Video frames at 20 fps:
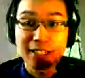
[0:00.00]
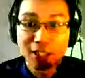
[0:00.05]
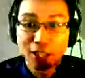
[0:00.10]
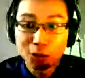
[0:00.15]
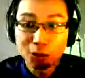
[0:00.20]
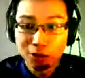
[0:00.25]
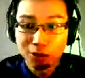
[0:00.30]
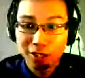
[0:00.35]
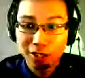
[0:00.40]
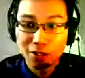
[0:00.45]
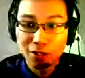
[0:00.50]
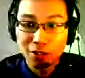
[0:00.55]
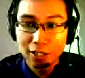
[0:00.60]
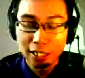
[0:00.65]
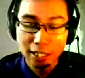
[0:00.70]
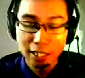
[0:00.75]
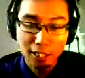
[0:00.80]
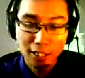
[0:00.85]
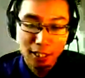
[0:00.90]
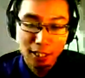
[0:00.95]
out to
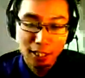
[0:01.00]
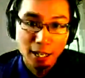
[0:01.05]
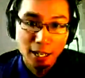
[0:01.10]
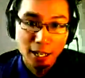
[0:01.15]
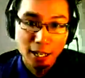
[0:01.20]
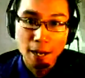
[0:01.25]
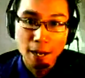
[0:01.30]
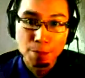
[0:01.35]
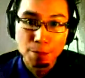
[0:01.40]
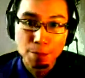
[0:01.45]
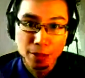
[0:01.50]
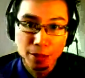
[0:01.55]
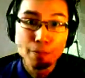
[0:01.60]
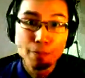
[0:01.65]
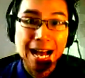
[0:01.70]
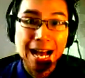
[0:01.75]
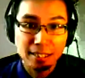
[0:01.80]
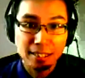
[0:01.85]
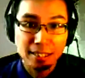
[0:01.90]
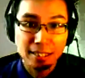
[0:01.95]
the, um, the
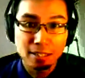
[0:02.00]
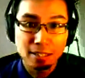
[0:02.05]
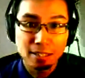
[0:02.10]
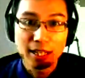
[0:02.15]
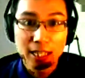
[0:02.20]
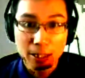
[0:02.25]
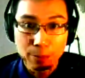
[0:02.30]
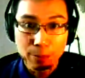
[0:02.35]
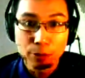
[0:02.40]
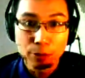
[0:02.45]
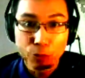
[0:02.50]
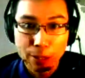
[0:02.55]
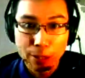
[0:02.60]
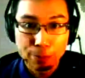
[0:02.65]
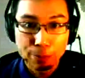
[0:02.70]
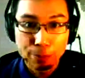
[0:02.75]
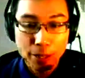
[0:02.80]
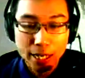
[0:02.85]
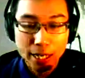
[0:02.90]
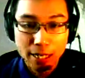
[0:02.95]
masses that has been
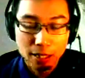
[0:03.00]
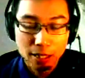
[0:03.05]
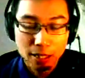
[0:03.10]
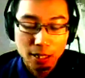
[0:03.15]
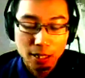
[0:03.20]
repinned.